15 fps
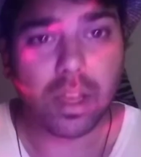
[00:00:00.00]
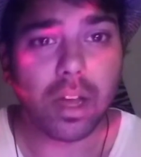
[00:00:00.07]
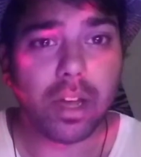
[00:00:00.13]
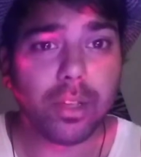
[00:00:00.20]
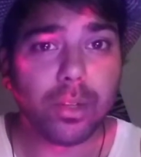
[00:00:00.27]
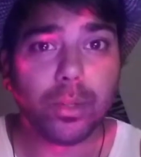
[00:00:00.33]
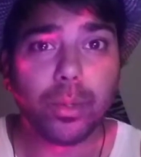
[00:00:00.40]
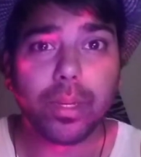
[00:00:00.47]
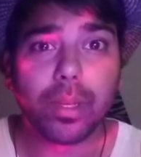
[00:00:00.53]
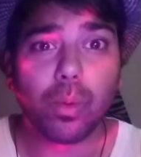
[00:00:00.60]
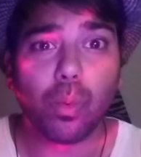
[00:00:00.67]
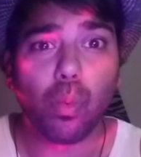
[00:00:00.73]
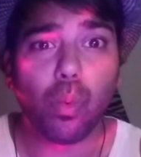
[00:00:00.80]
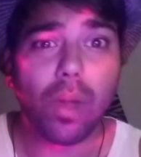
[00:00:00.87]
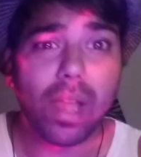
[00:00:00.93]
Are you
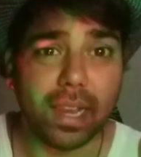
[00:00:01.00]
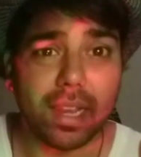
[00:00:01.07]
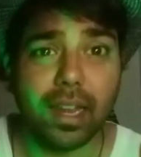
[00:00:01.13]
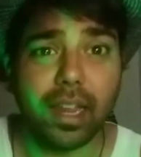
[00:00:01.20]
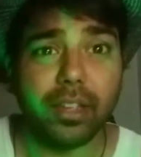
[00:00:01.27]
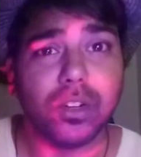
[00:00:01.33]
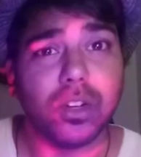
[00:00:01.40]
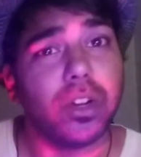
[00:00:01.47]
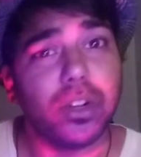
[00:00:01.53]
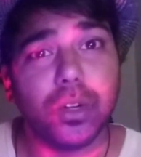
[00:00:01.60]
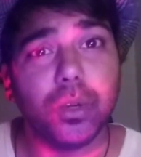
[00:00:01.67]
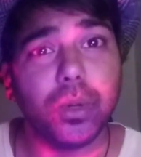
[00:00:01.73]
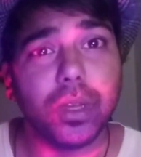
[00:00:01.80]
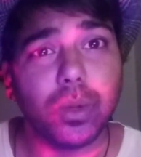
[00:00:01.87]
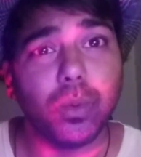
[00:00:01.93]
doing well? Are you
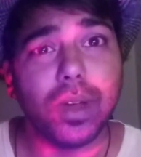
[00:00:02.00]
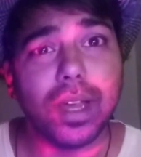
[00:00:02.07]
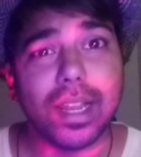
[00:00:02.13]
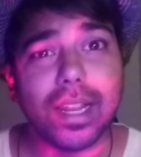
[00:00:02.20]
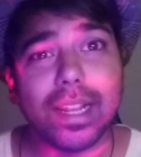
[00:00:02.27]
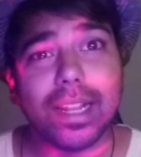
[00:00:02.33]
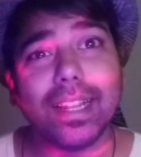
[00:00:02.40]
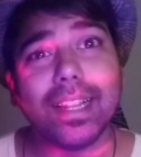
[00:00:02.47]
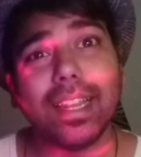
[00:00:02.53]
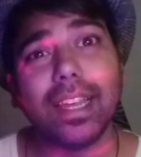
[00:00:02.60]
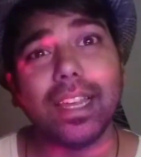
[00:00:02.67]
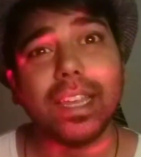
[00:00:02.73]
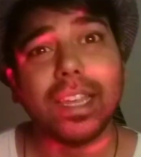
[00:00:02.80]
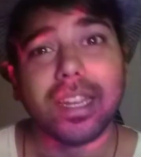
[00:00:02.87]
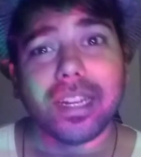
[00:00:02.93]
not doing well?
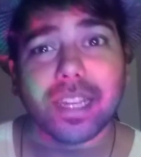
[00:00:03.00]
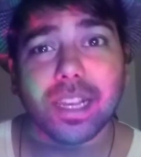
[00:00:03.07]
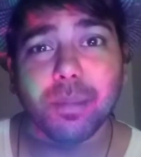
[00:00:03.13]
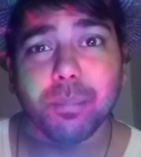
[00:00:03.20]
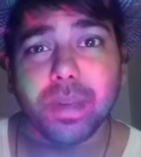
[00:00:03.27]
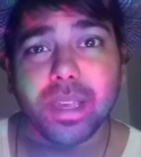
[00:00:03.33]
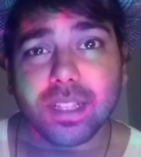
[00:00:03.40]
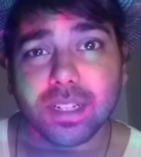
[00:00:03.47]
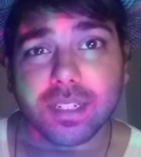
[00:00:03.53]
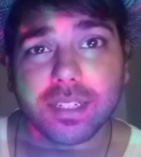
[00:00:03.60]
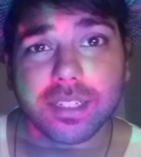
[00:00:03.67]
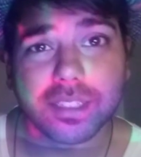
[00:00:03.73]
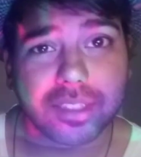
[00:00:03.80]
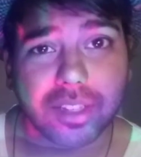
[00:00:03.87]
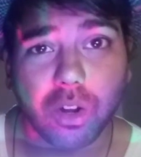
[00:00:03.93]
Till May
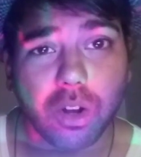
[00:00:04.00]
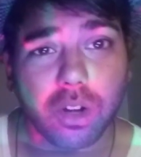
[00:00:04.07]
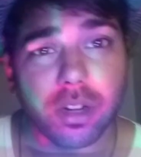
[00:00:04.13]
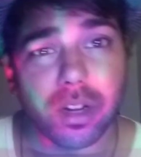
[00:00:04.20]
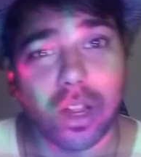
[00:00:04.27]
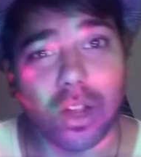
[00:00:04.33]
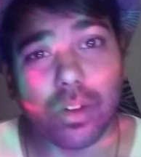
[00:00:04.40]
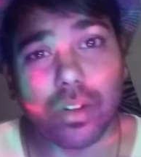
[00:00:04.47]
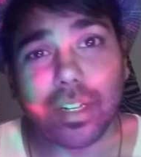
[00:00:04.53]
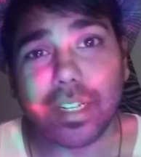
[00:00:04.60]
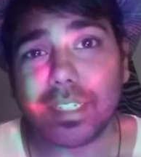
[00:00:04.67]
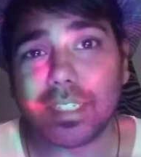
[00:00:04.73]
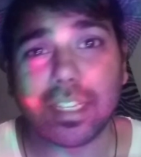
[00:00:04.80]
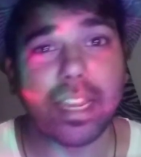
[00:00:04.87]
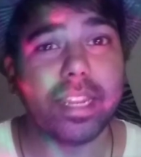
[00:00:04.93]
3rd is the lockdown.
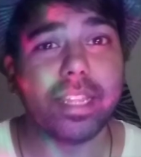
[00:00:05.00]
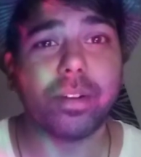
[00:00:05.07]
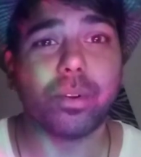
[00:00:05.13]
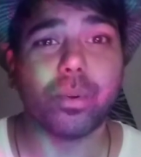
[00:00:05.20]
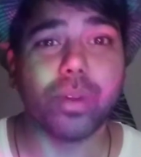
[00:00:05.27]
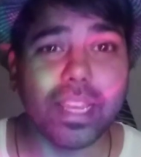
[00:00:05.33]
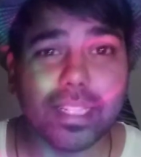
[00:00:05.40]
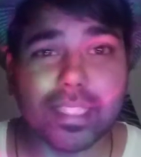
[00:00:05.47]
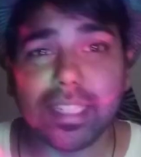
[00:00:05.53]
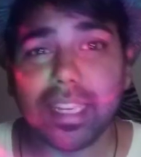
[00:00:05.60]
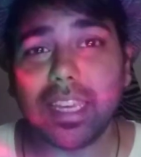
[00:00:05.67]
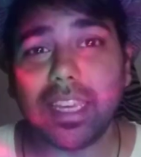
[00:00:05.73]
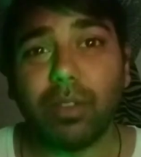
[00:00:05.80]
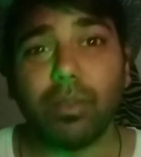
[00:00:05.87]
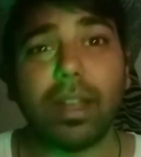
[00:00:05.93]
It's getting
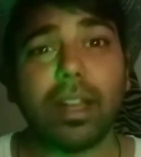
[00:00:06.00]
crazy.